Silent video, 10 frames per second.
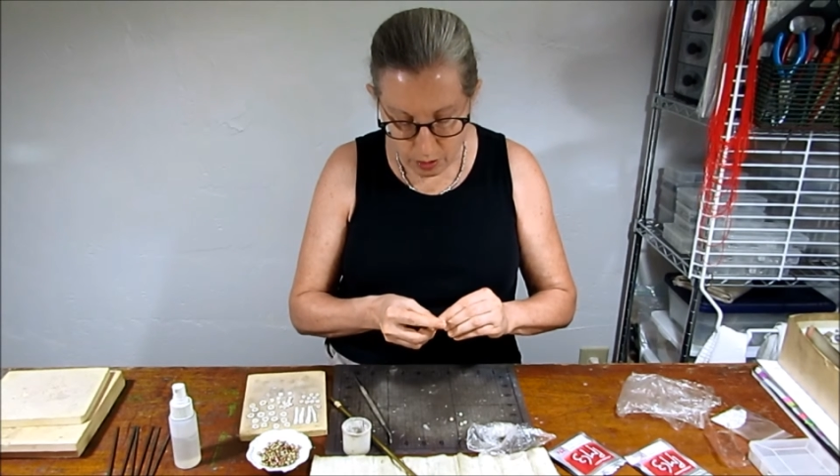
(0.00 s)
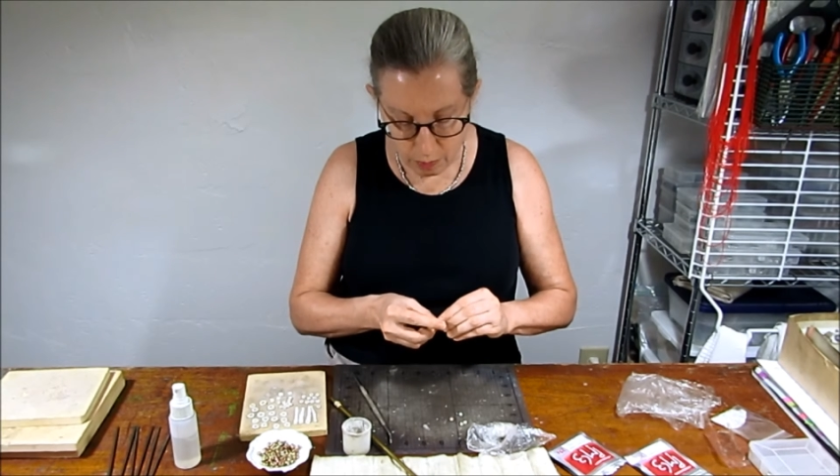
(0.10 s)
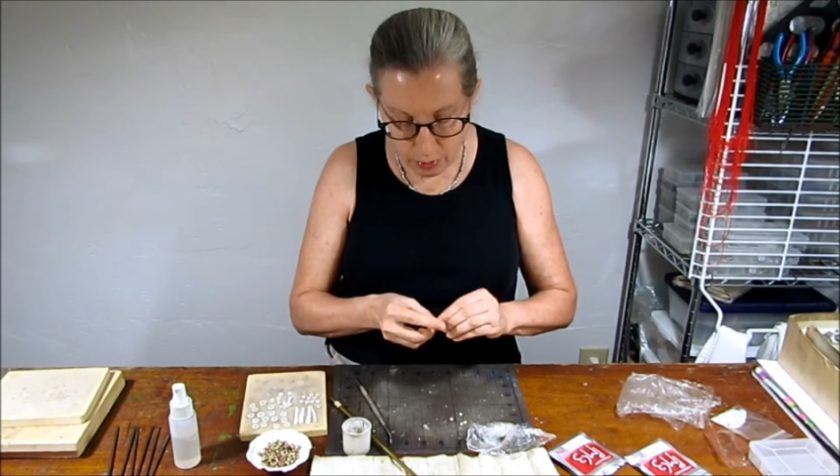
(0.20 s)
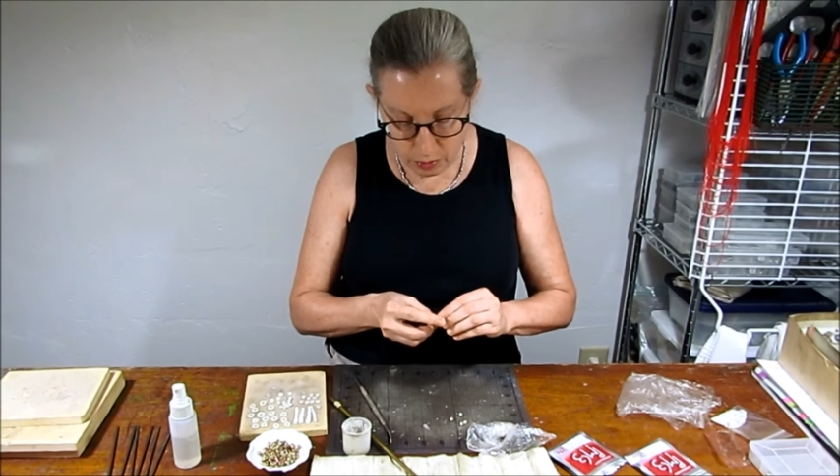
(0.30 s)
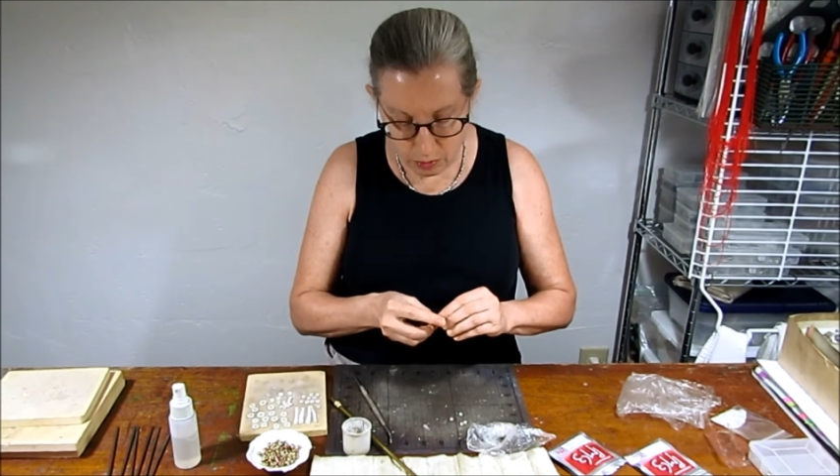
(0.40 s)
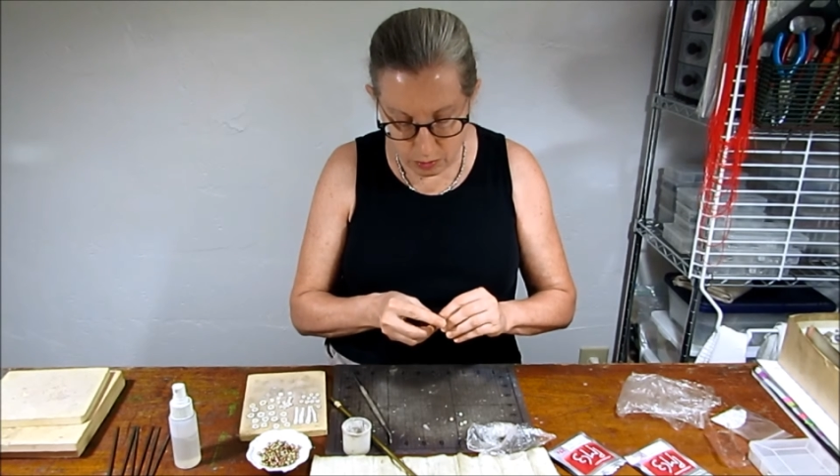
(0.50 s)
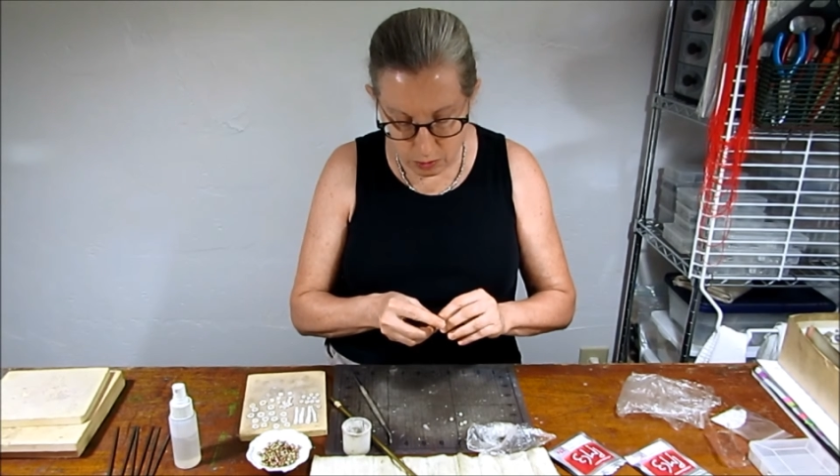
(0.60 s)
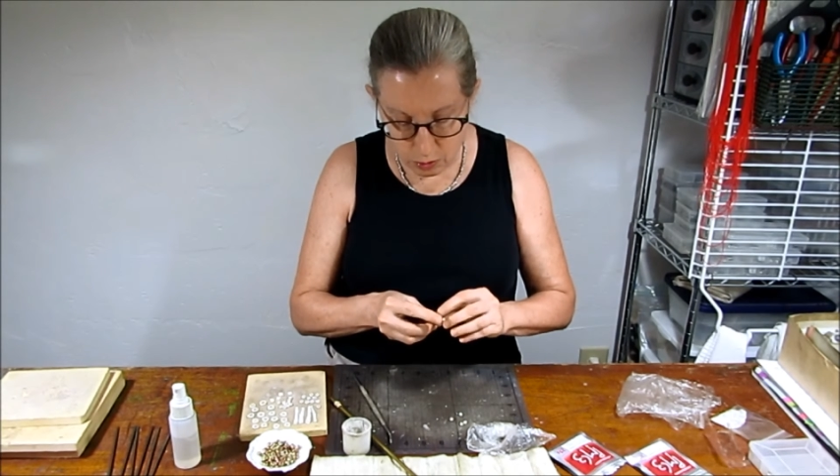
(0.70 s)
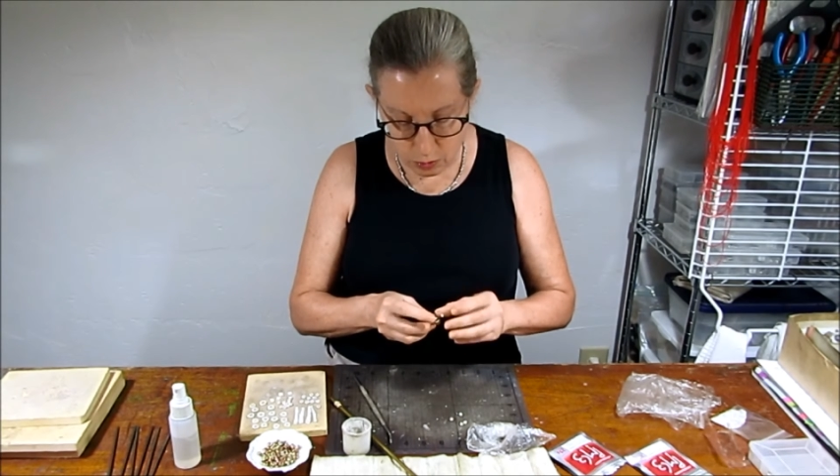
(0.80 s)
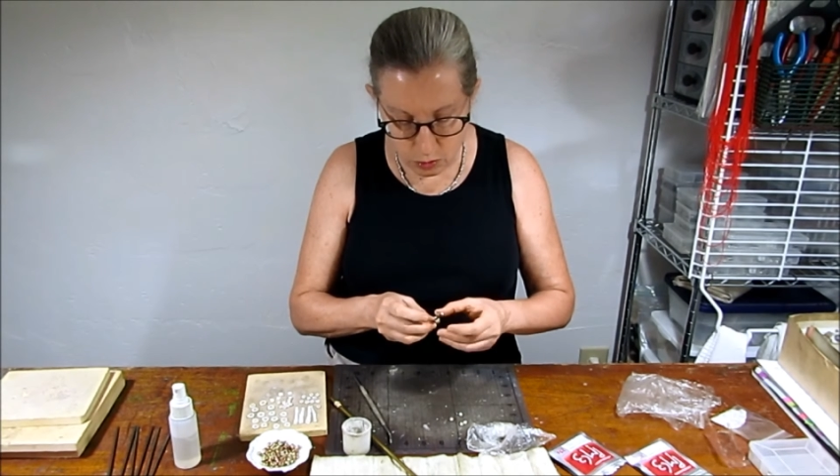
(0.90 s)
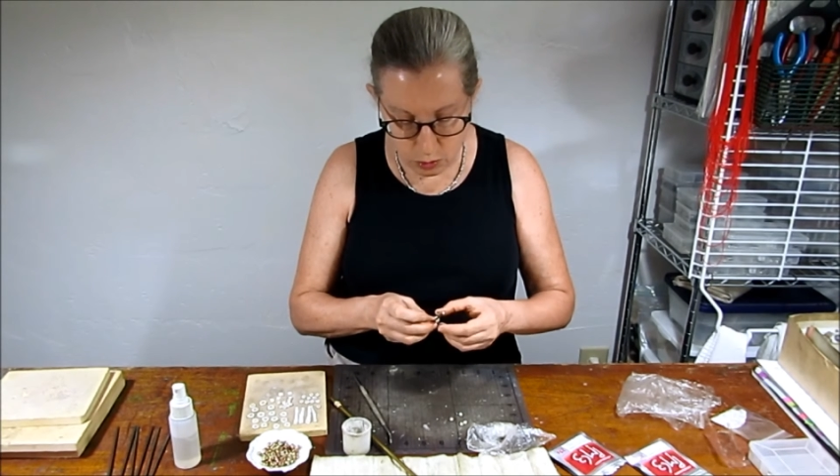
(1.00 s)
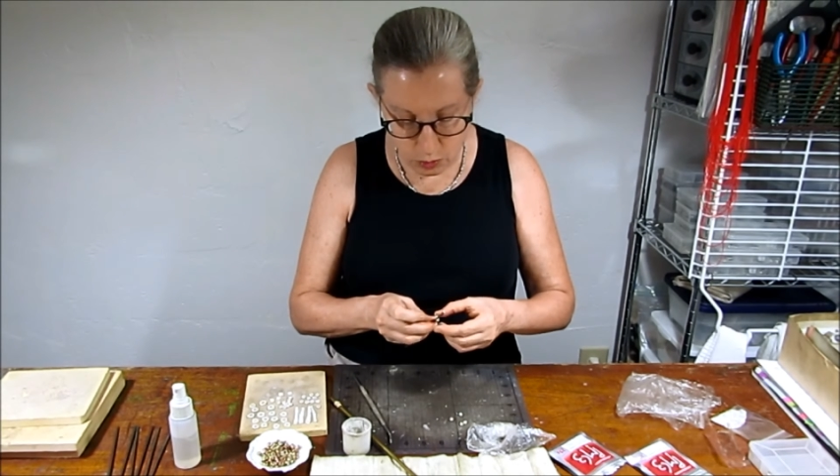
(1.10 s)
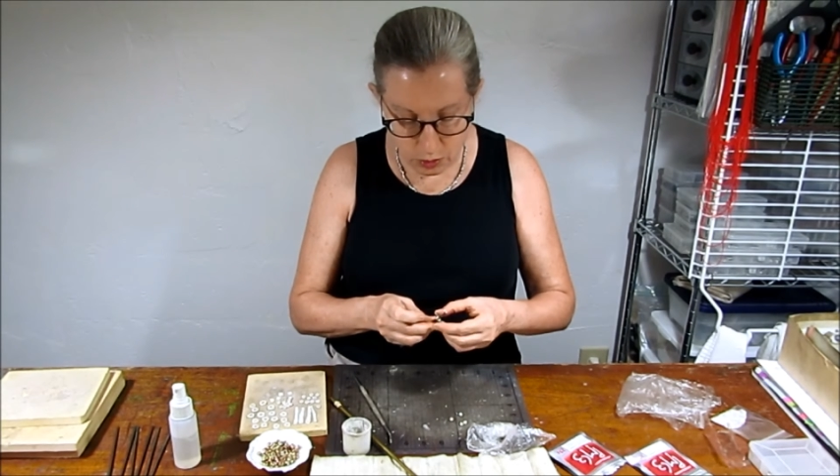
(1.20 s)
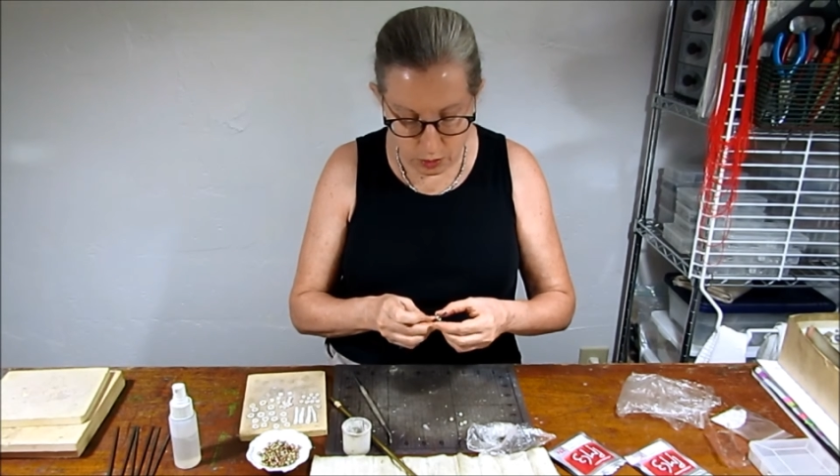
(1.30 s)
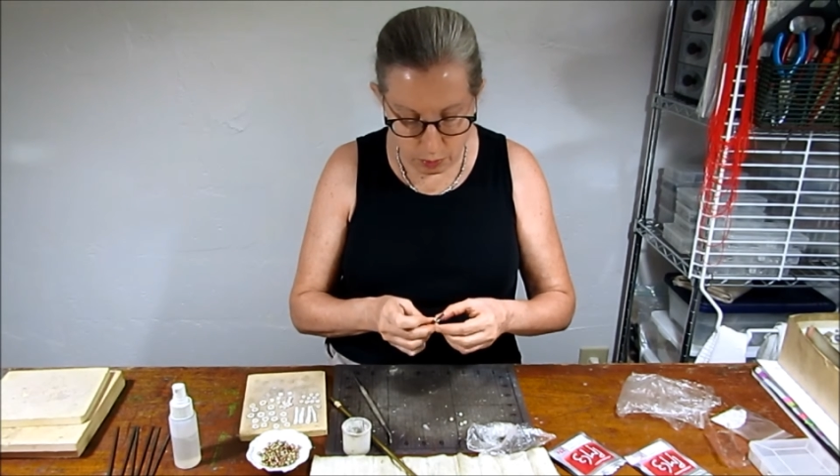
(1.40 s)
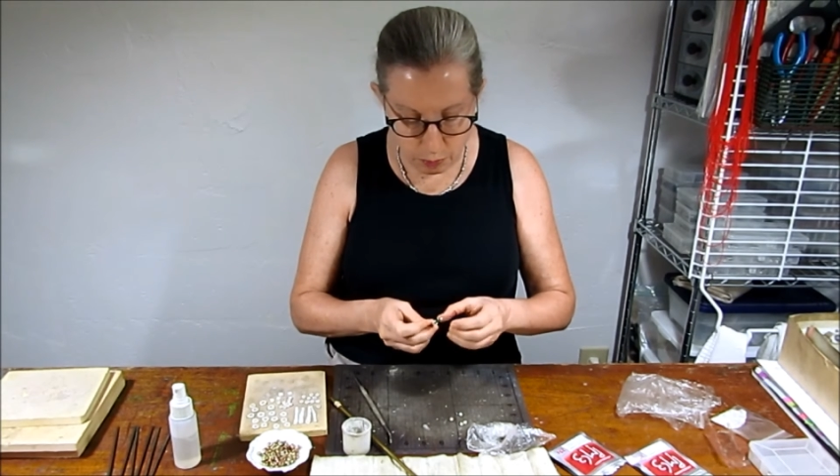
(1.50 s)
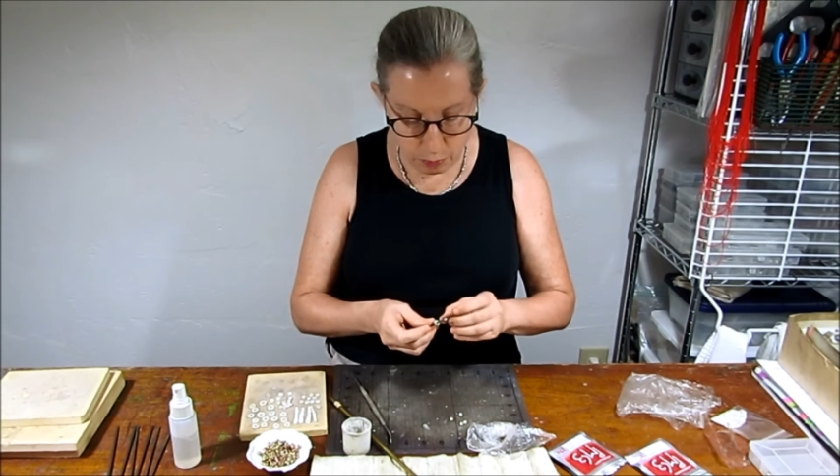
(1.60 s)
I was doing the